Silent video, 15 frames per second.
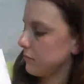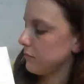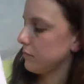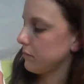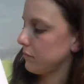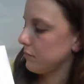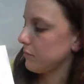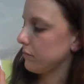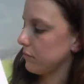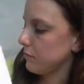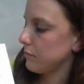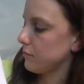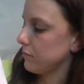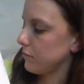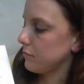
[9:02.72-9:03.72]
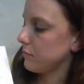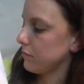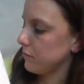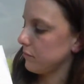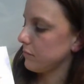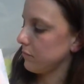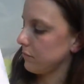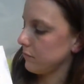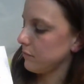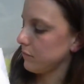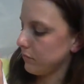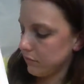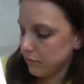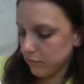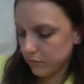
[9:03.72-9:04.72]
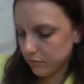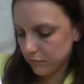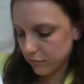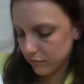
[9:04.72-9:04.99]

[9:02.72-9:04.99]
No one is speaking in this clip.